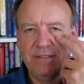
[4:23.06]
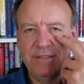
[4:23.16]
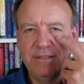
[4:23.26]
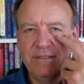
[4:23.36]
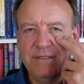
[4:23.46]

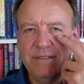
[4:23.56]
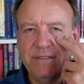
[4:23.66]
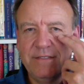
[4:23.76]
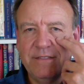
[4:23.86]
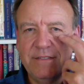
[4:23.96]

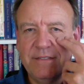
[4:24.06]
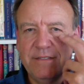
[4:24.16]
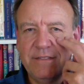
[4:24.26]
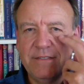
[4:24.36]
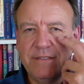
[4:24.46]

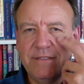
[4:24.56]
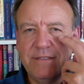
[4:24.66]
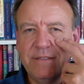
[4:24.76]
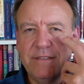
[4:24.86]
Nothing is said.